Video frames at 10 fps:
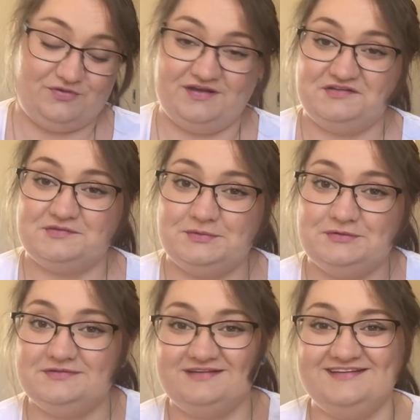
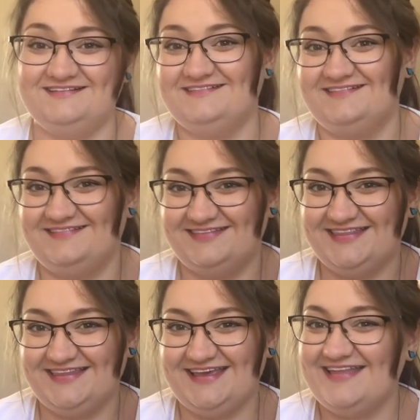predictable,
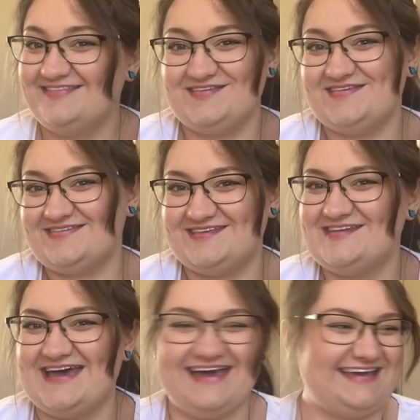the sister
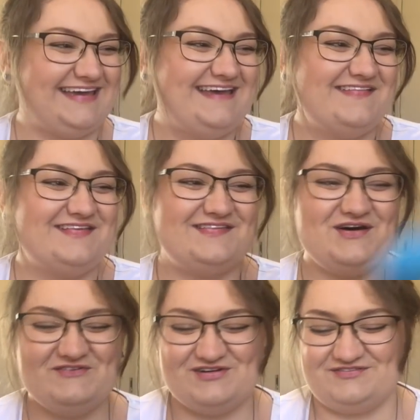deck, the
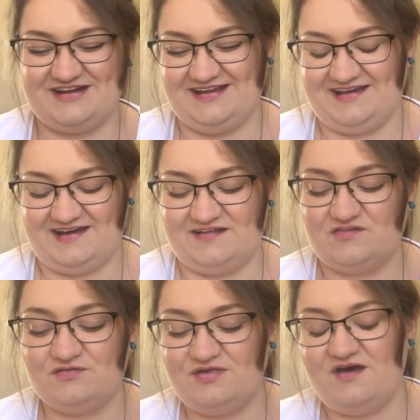Saltwater Reading
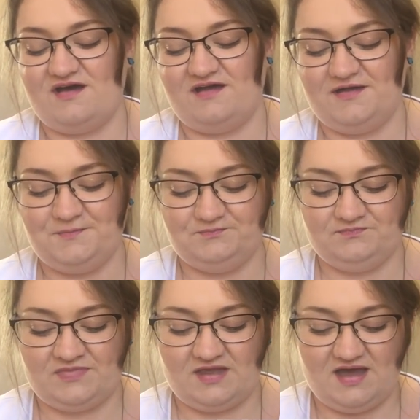Cards. Although,
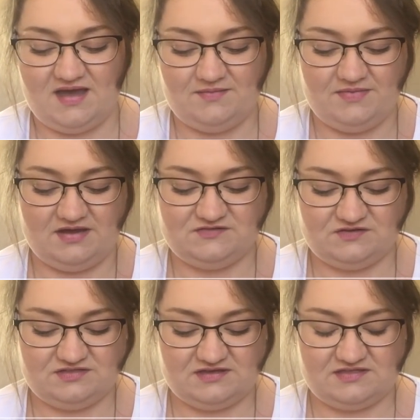I
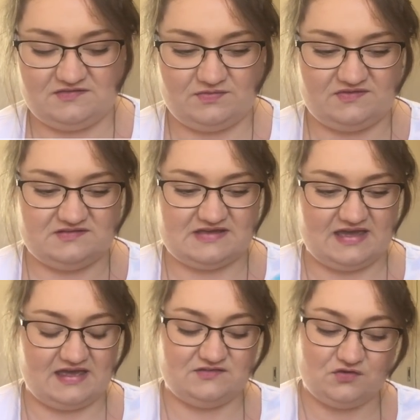don't think this was a
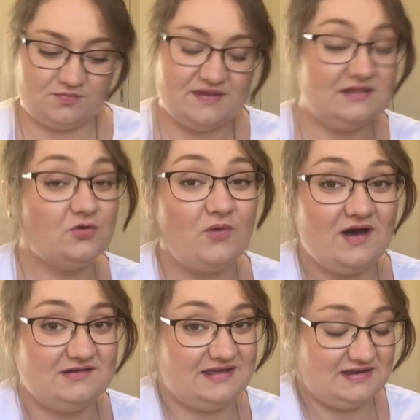deck. It took me a little
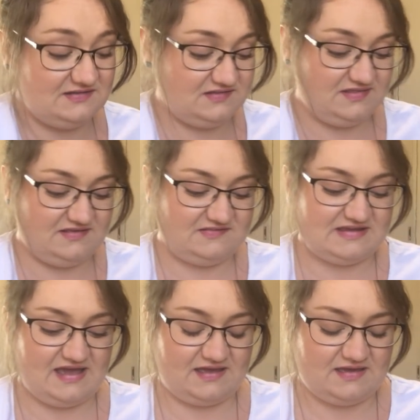while to get into this
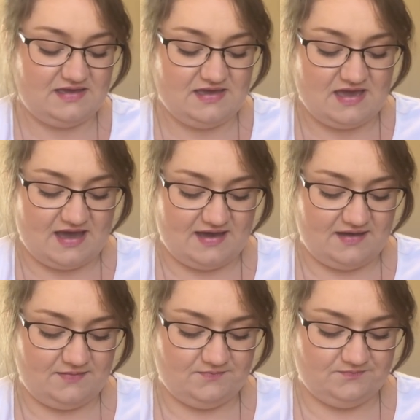deck.
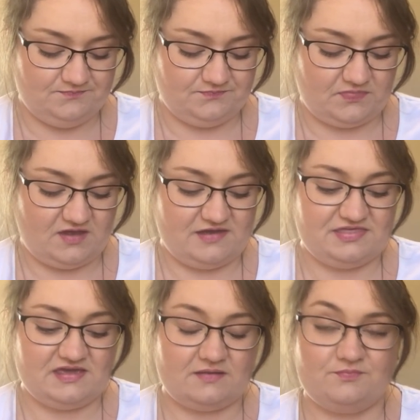I
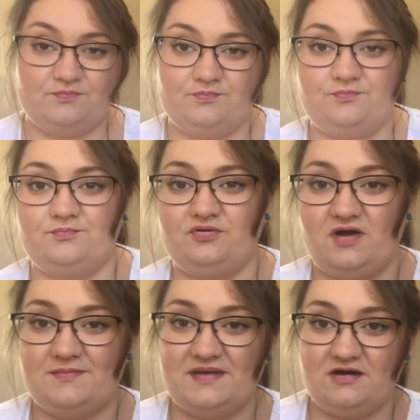think
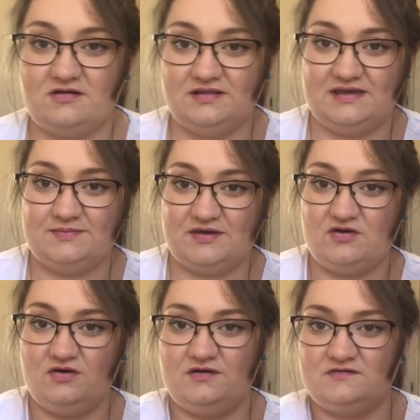primarily
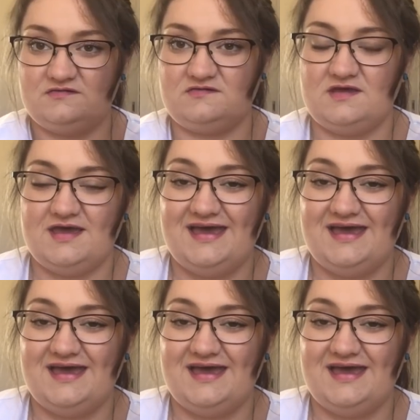because